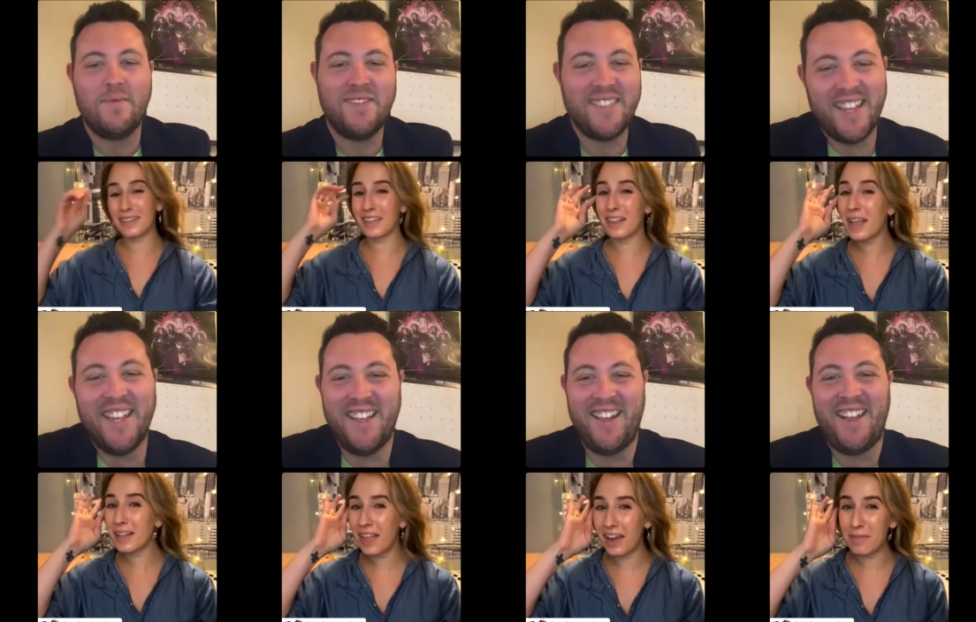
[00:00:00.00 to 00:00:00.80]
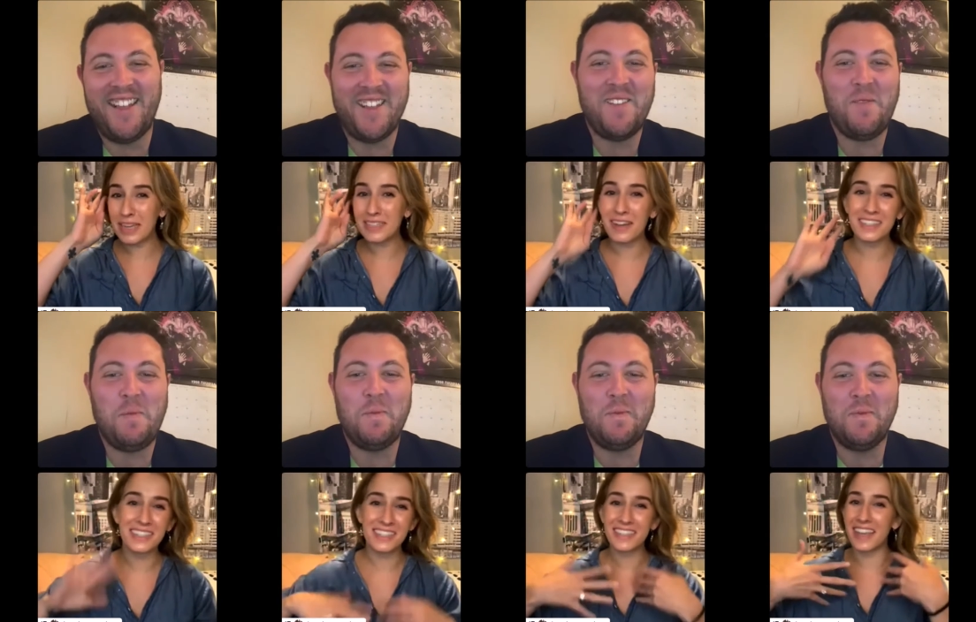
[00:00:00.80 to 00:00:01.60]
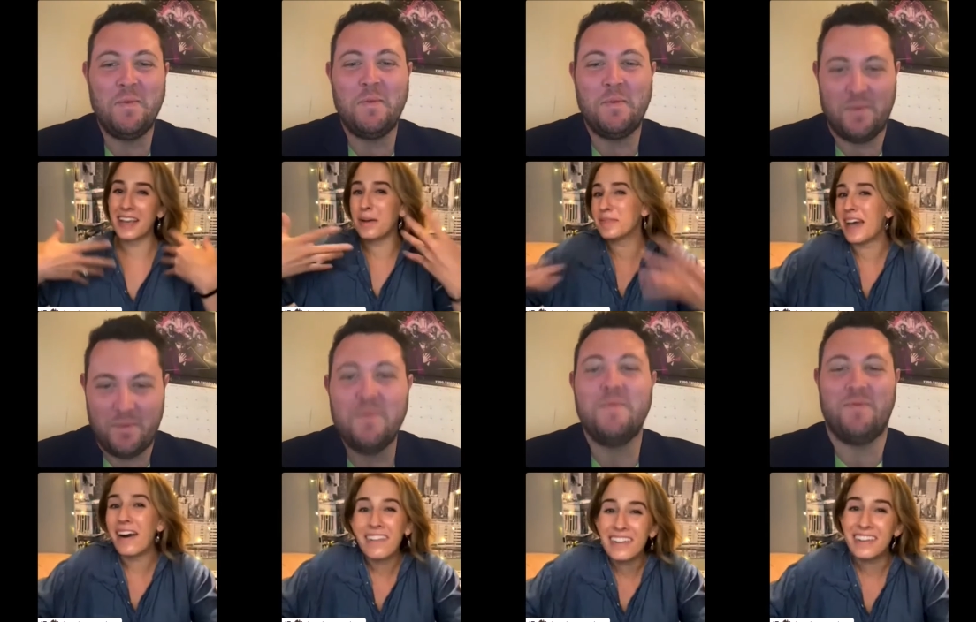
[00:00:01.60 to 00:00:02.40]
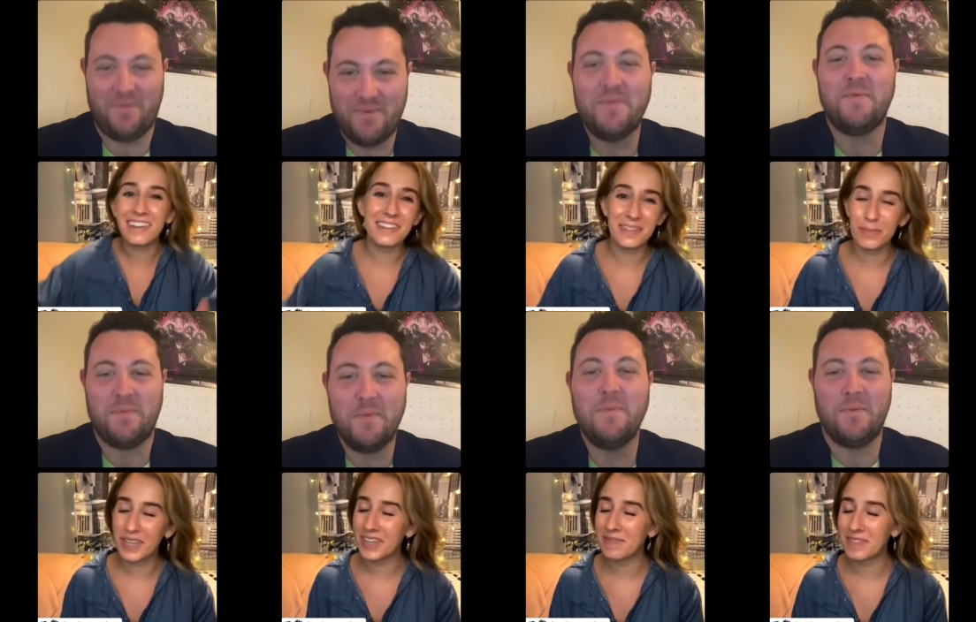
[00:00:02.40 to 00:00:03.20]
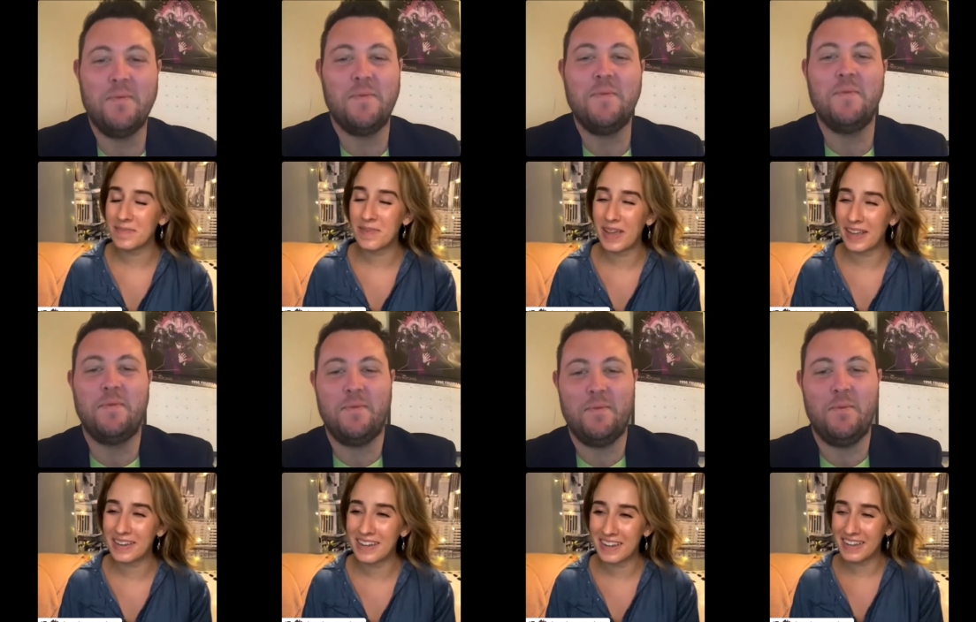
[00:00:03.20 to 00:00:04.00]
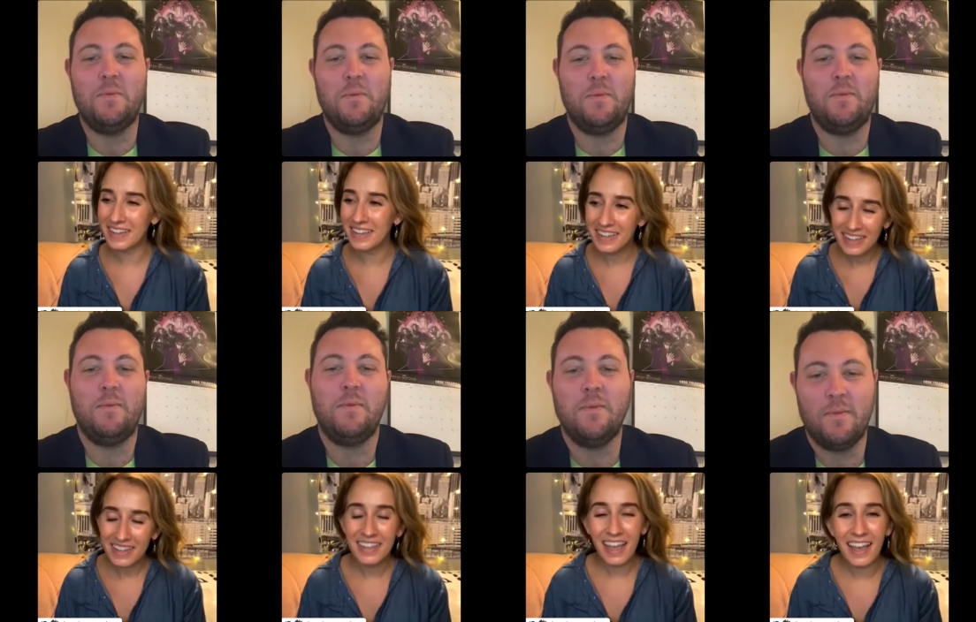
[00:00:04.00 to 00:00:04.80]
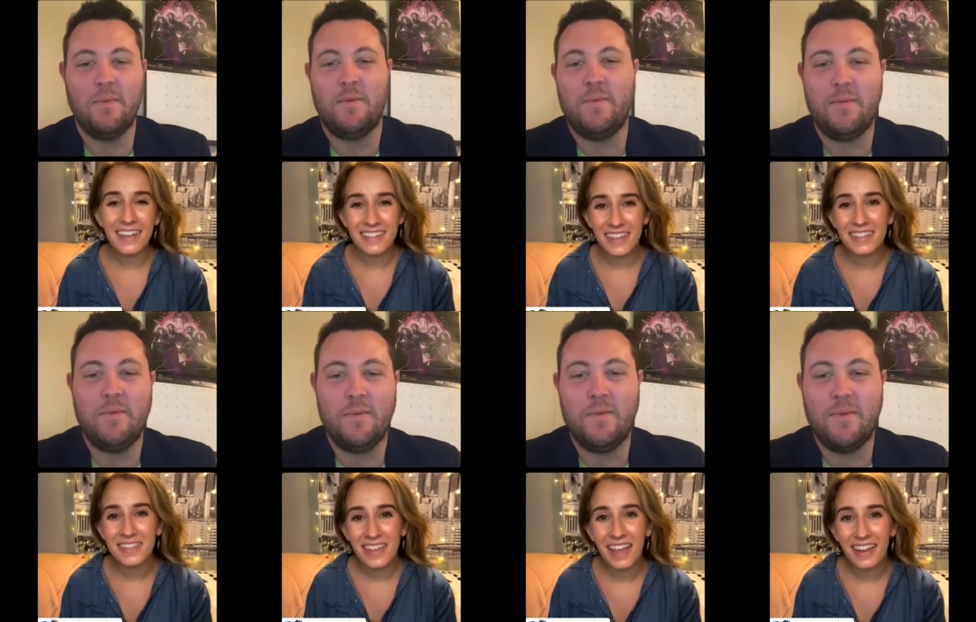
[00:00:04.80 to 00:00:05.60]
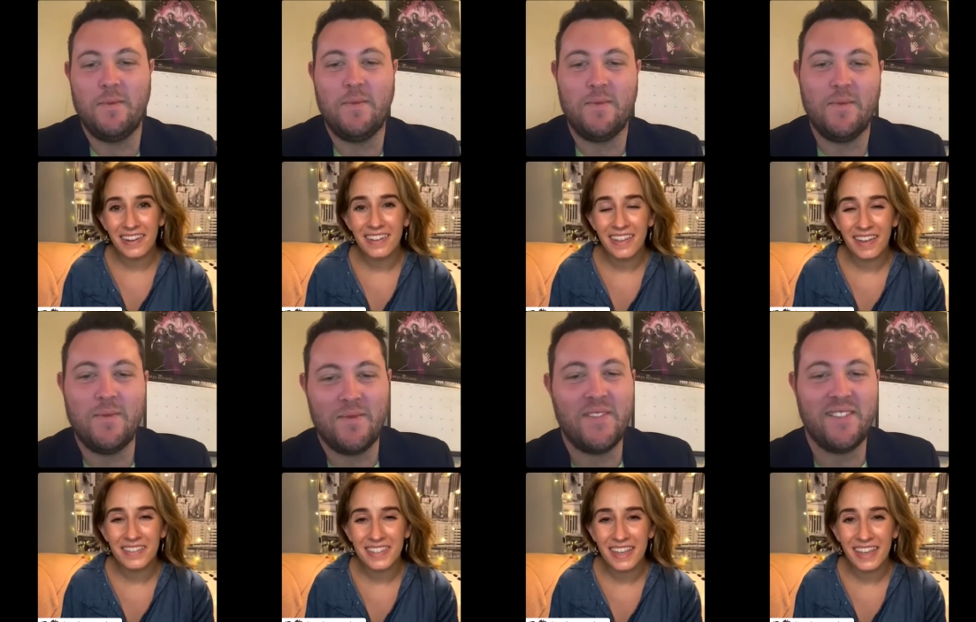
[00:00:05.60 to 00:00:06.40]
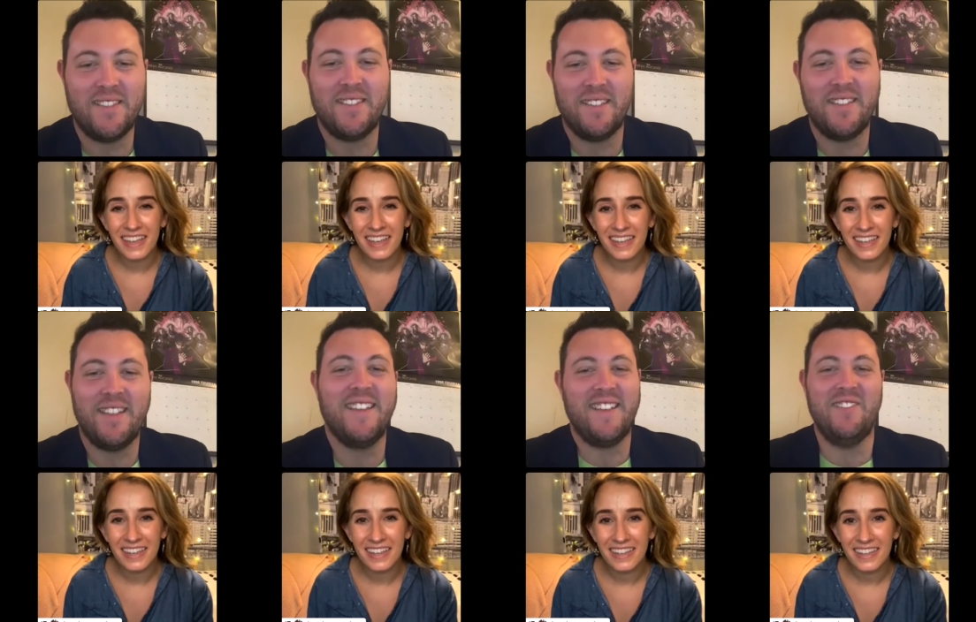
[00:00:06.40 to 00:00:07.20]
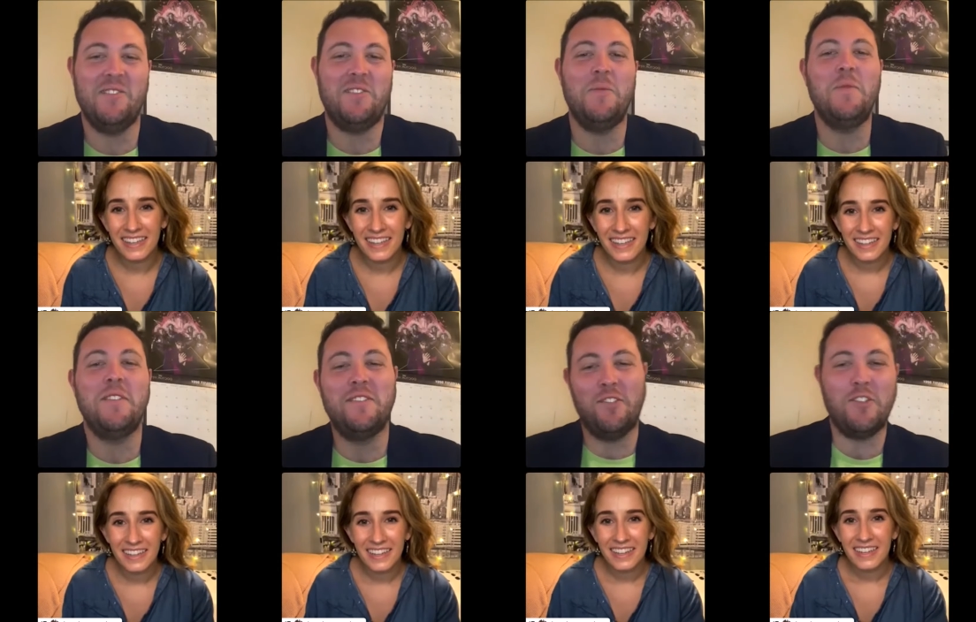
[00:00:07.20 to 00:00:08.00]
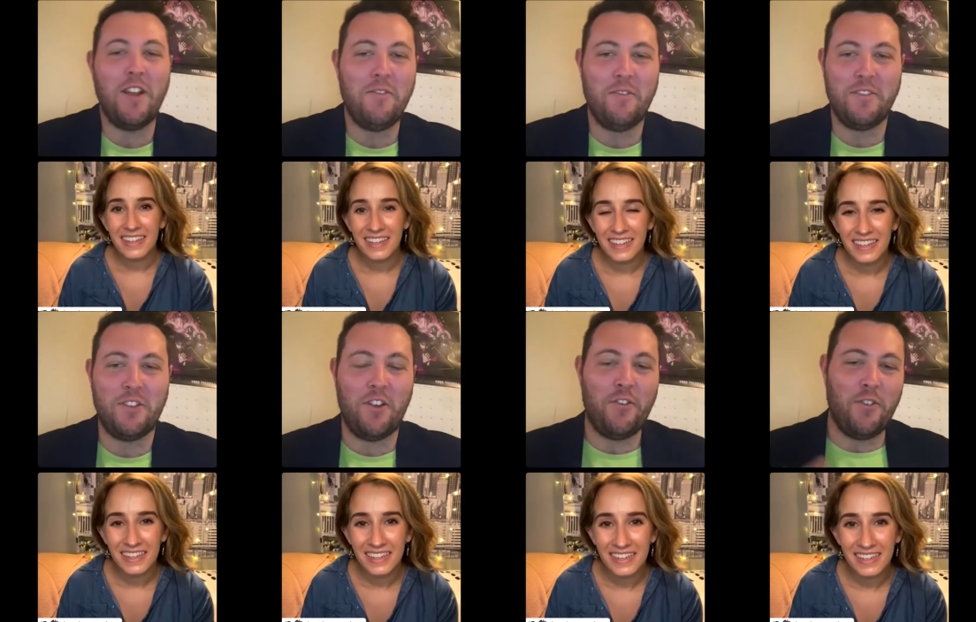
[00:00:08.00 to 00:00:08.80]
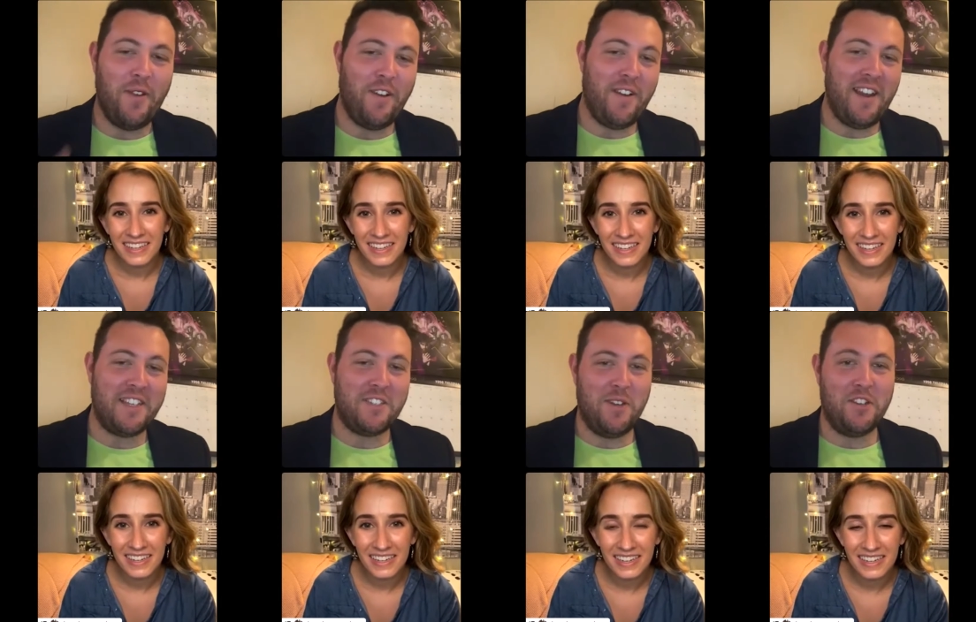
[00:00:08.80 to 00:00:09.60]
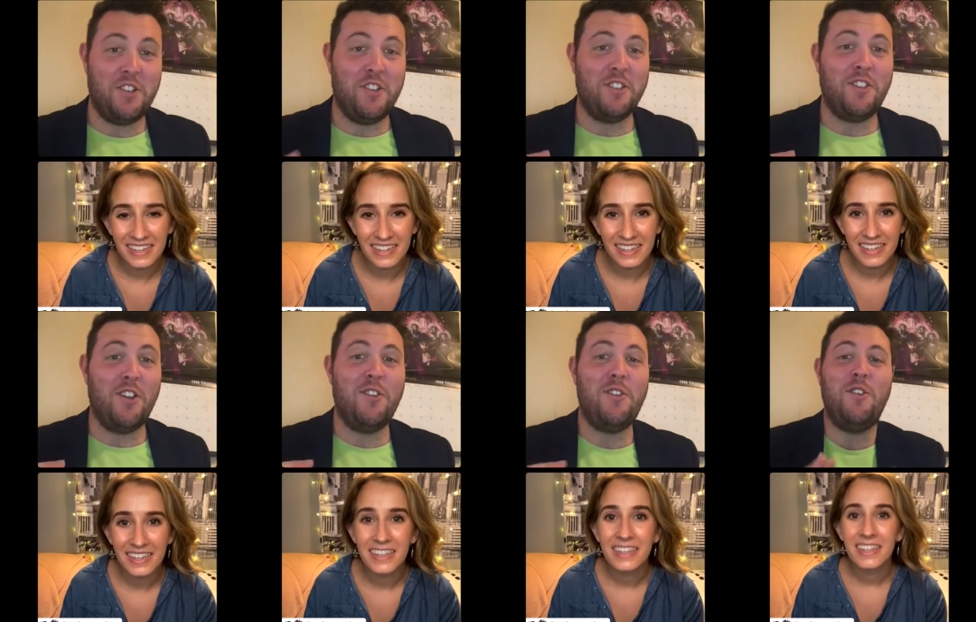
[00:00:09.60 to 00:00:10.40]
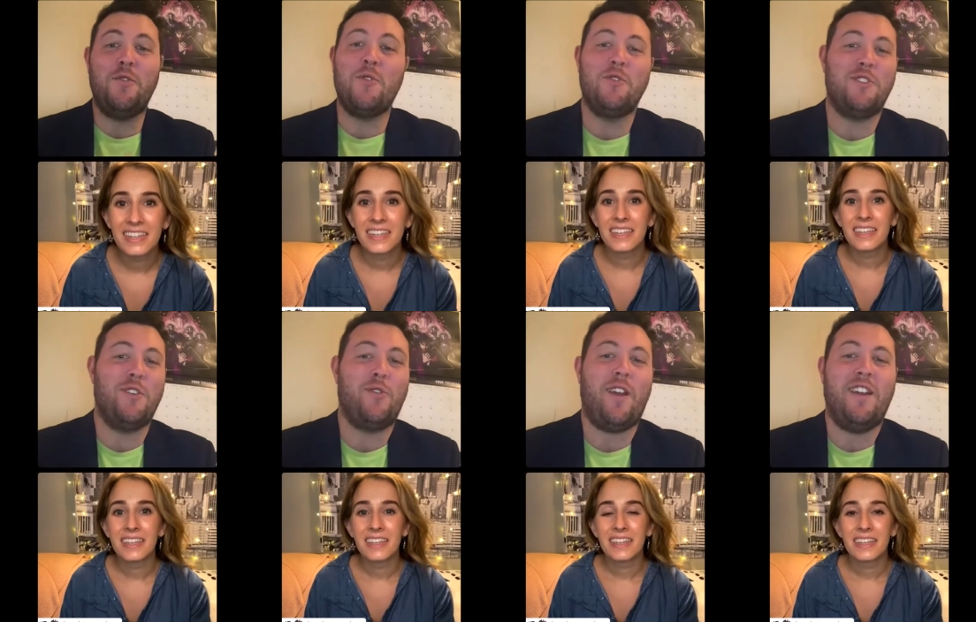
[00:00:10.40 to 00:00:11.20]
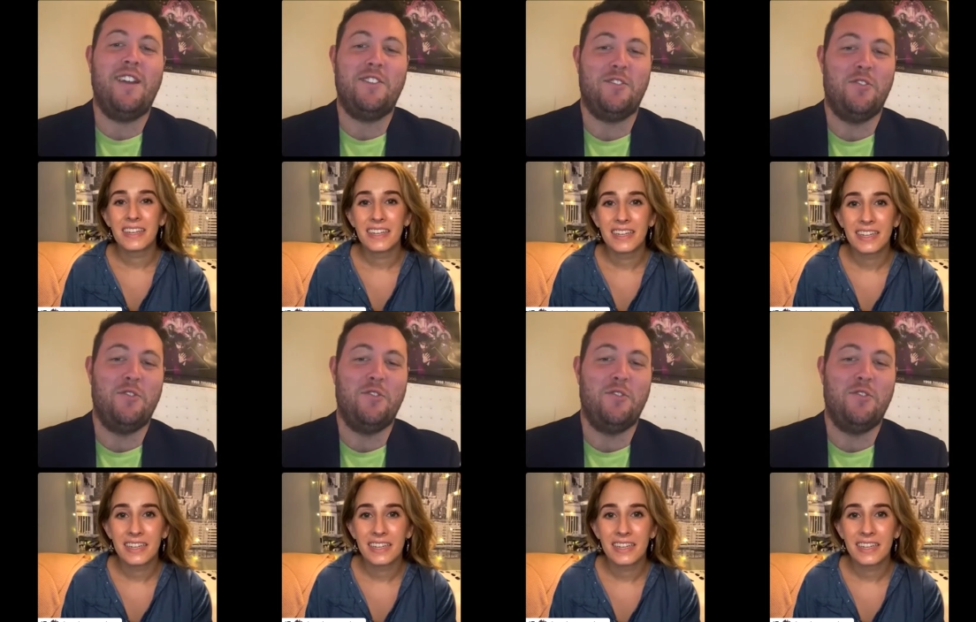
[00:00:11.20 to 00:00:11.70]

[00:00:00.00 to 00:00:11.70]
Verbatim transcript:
Speaker 1: they like a lot of my songs it just like comes out you know sometimes but uh yeah so that's what that
Speaker 2: that was like so, so, so for my very next question, so you've also created a song